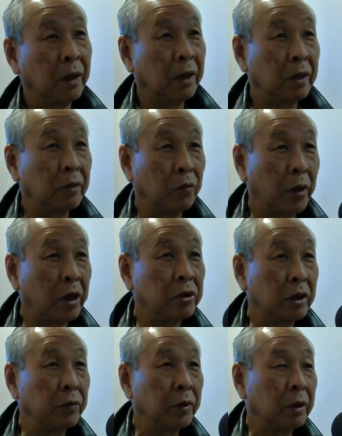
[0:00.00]
and
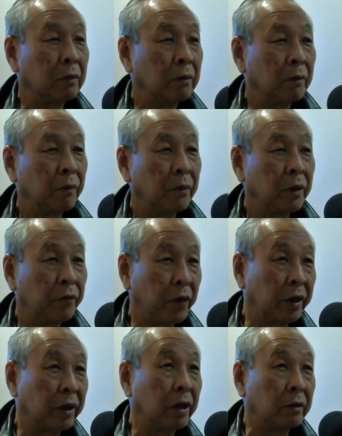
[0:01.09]
gradually we, they're
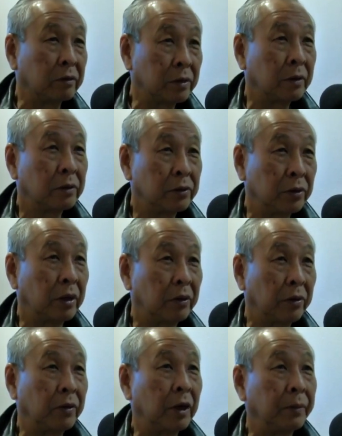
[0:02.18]
finding out. So now
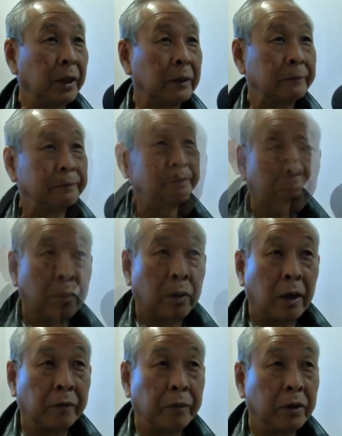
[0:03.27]
they're coming.
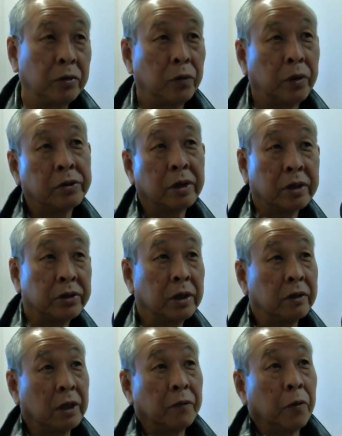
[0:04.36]
I've been to
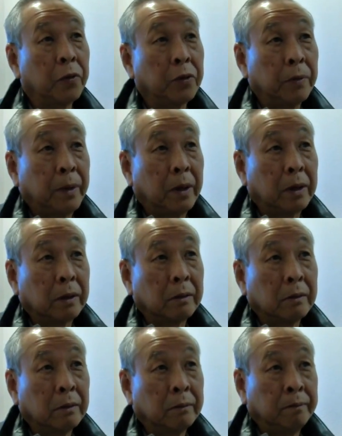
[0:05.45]
residency, never heard about
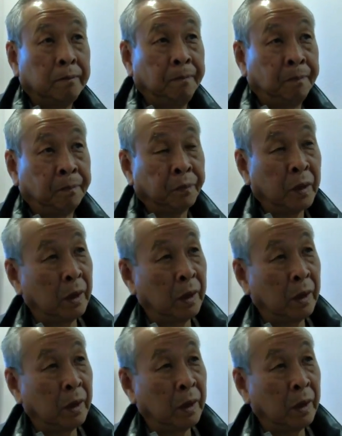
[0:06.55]
it.